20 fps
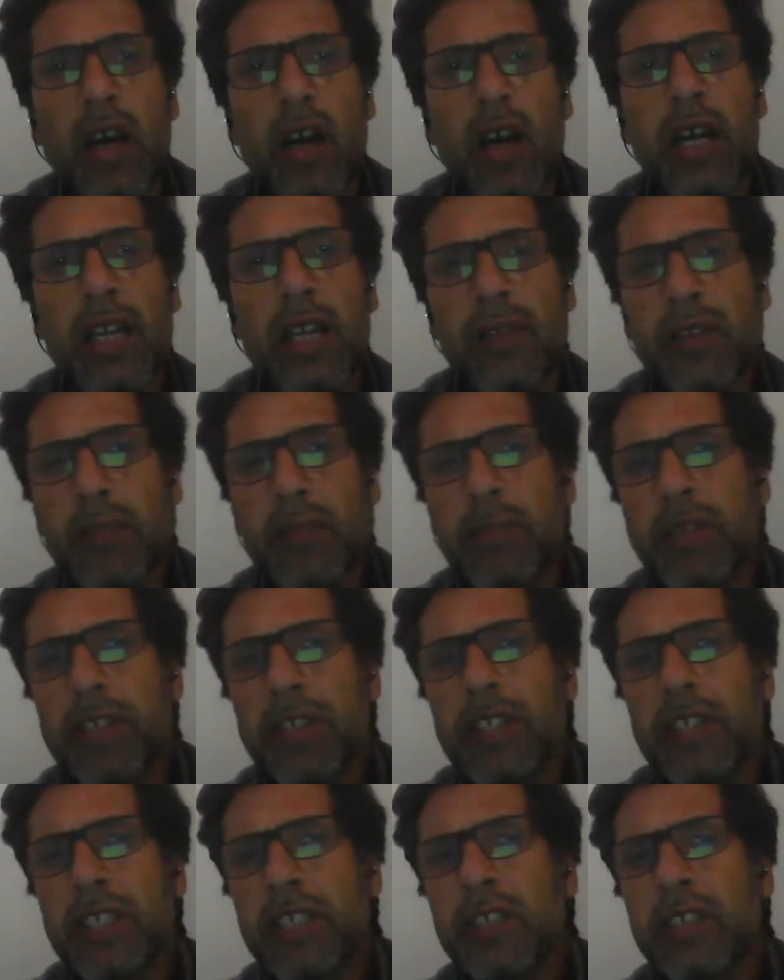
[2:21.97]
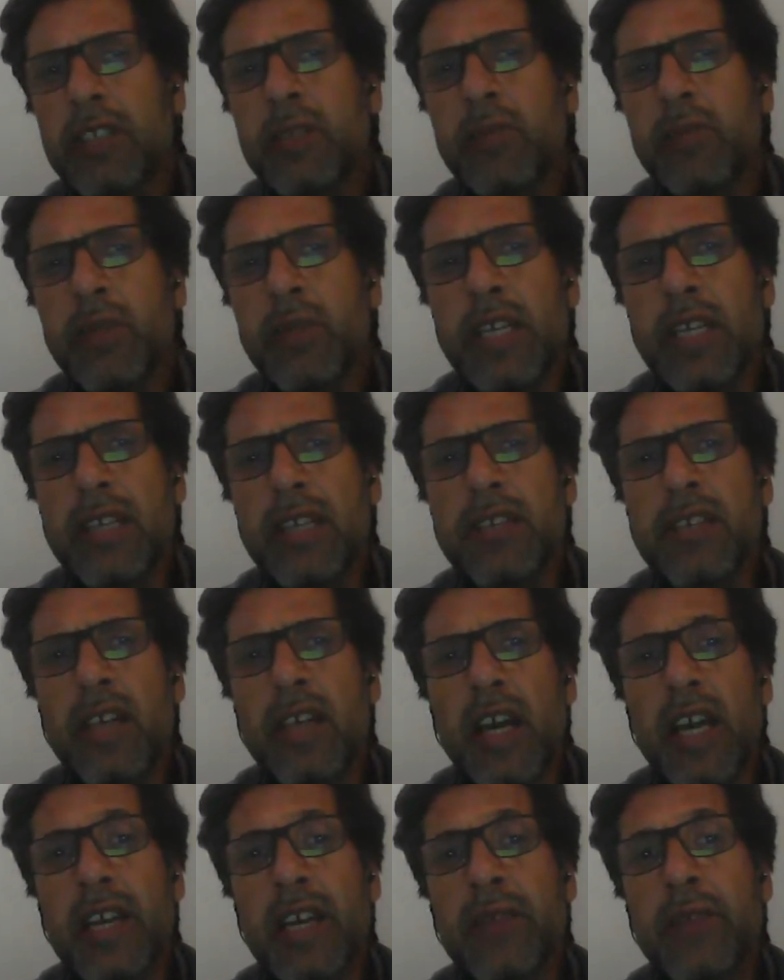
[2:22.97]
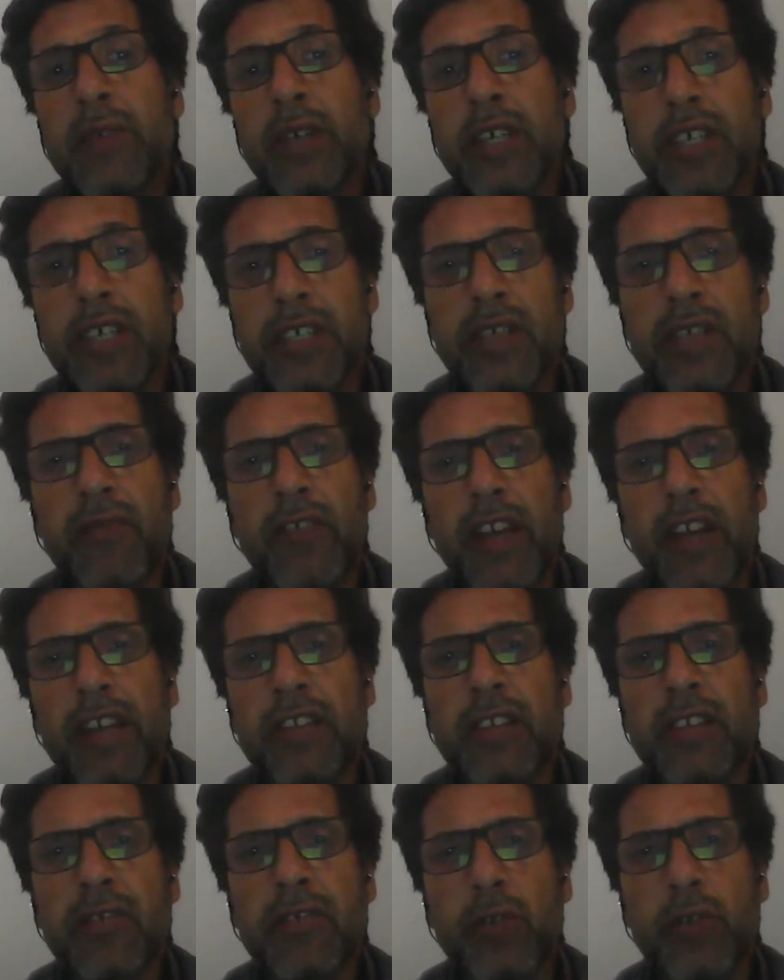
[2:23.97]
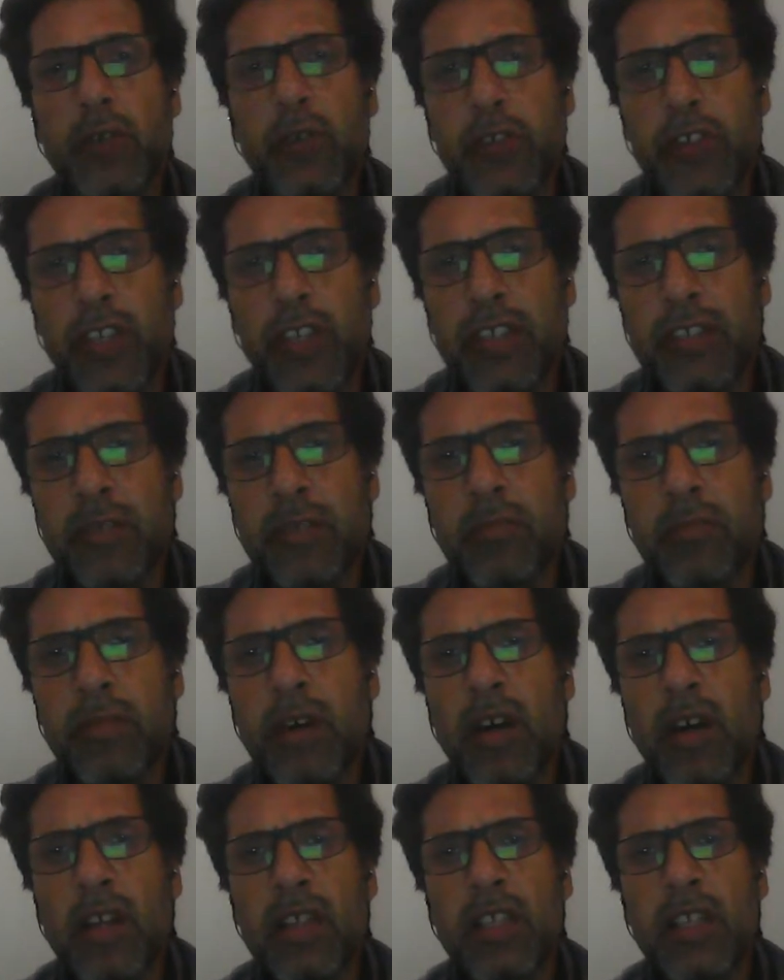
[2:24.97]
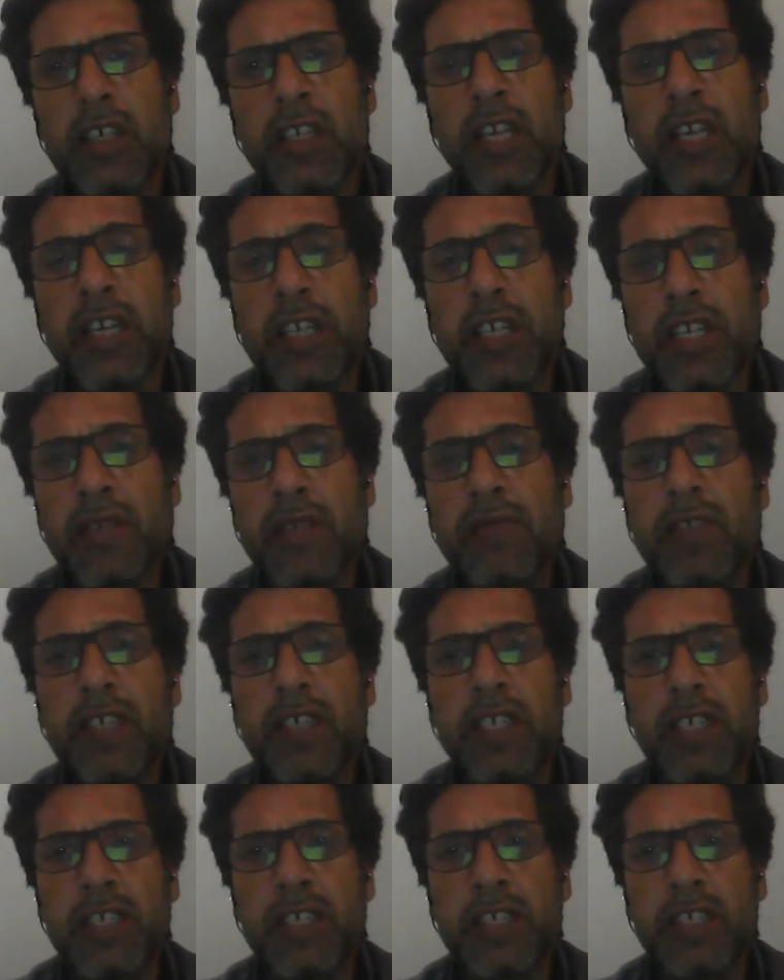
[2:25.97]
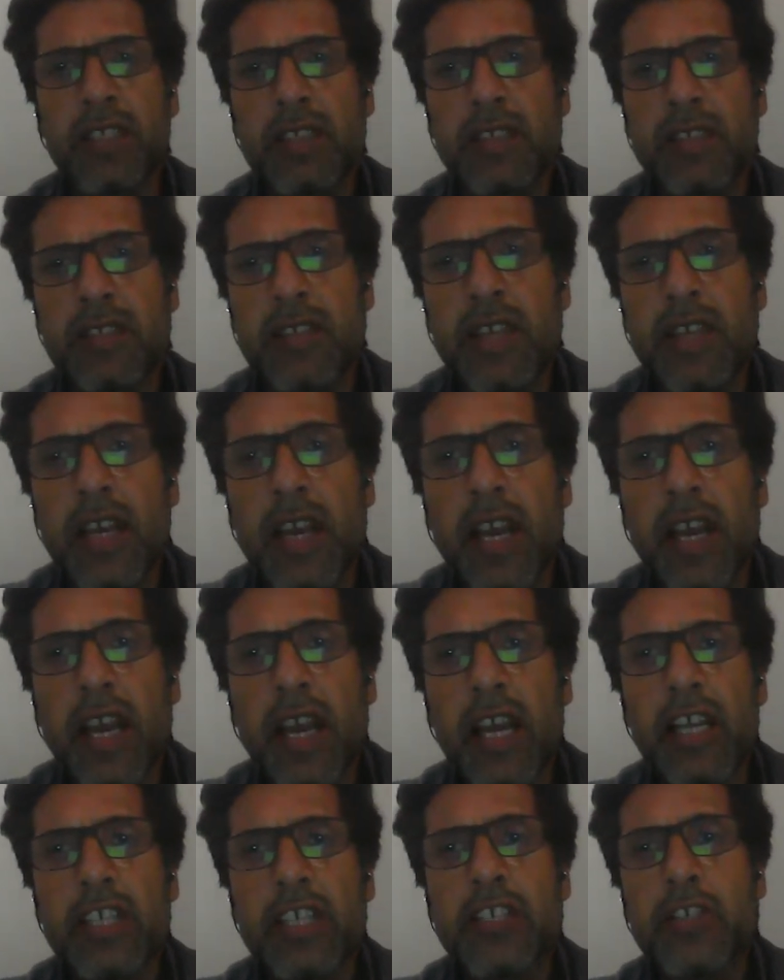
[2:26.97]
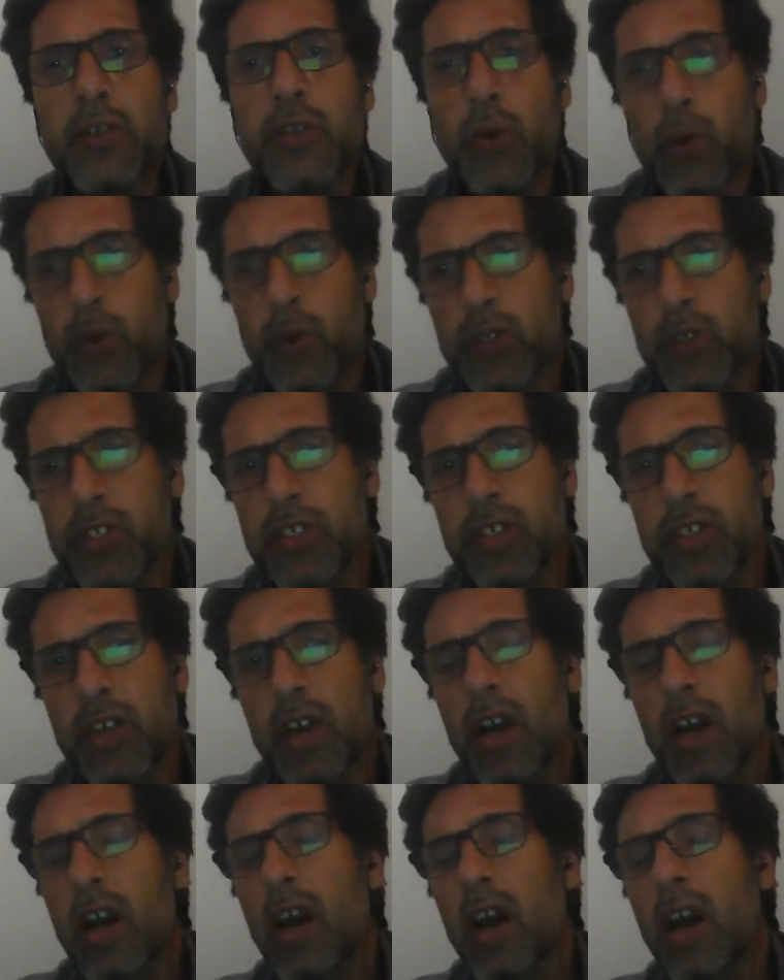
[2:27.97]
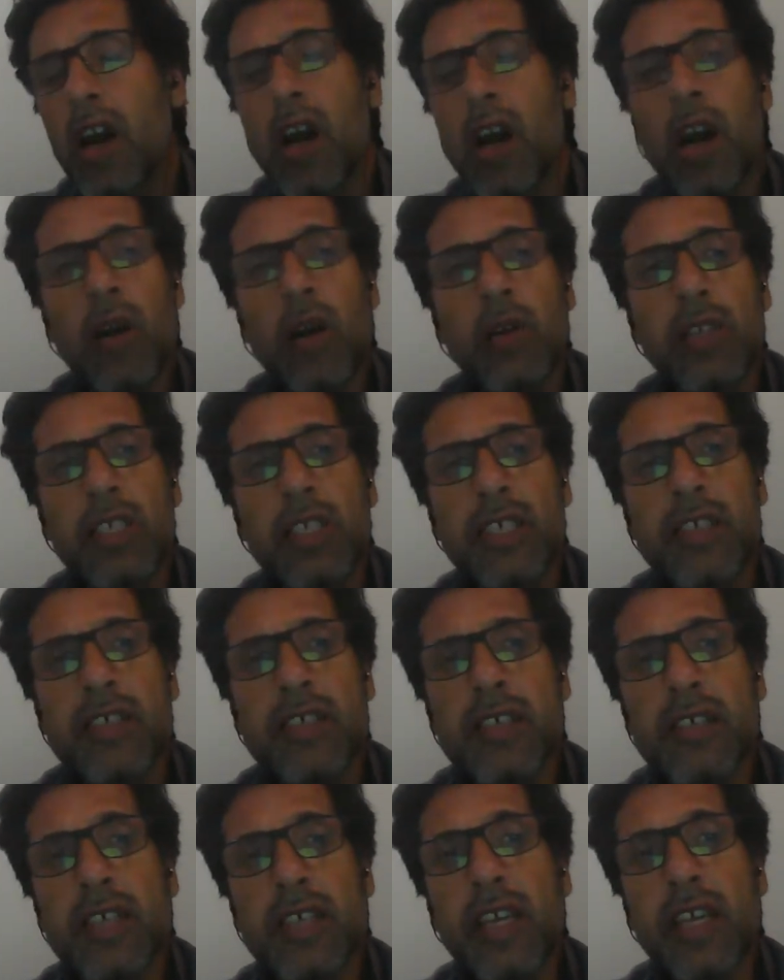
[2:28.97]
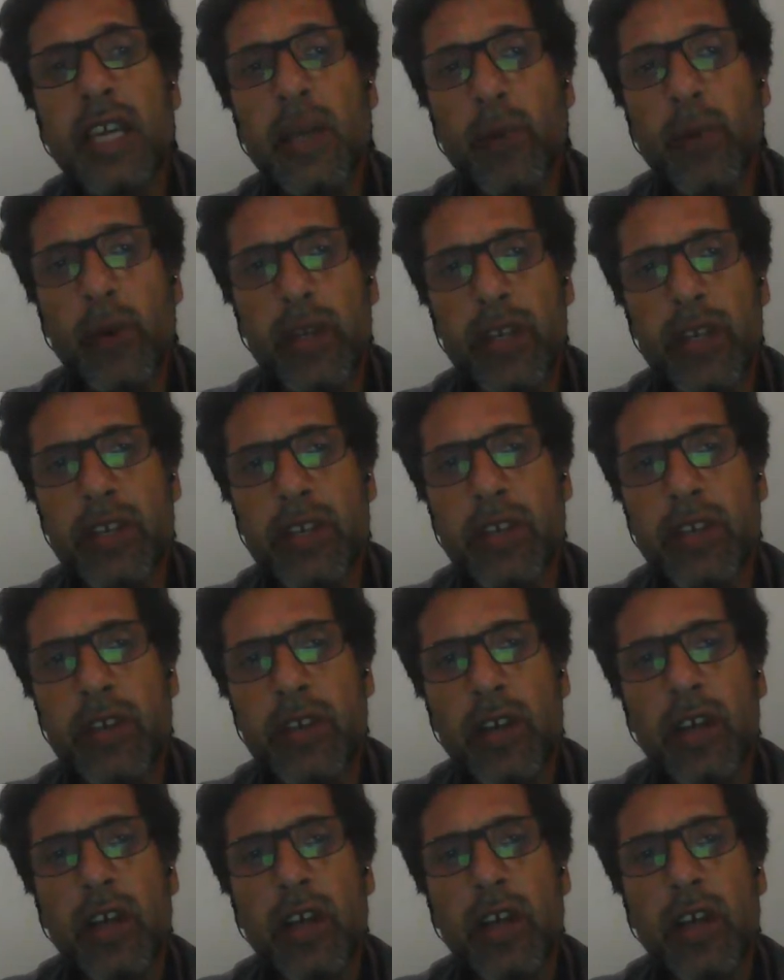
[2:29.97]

A River Between, reveals the adverse effects of colonialism on the native Kenyans and shows how this event